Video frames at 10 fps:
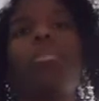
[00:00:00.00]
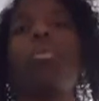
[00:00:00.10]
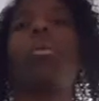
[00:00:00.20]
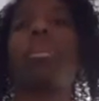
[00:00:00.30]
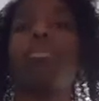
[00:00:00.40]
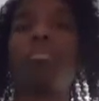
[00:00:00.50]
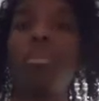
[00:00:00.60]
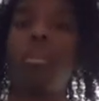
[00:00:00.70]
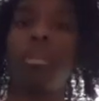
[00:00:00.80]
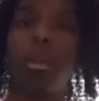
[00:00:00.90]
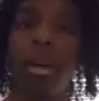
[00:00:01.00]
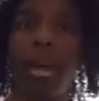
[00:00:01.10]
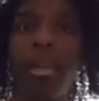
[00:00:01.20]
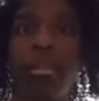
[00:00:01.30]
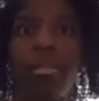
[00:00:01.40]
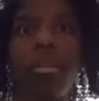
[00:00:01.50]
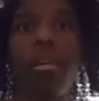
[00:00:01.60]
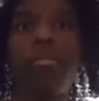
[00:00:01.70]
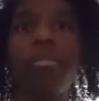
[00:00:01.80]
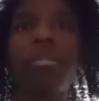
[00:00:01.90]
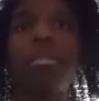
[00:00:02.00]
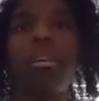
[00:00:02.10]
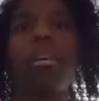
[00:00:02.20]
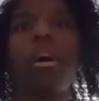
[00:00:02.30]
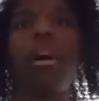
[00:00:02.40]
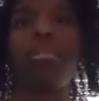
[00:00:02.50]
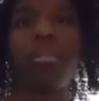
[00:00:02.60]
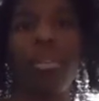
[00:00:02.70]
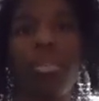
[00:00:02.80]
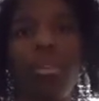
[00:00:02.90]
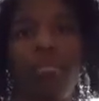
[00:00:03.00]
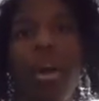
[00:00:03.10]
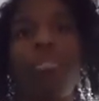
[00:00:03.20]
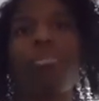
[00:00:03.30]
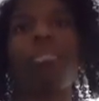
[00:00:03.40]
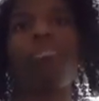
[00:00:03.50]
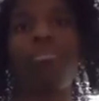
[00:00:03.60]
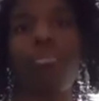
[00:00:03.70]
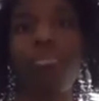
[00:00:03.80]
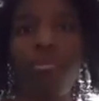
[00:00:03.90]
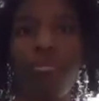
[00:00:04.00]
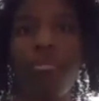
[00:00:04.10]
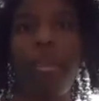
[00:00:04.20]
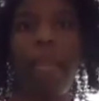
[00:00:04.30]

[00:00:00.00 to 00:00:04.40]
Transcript: Going inward and looking at the self and seeing how you can shift, how you can improve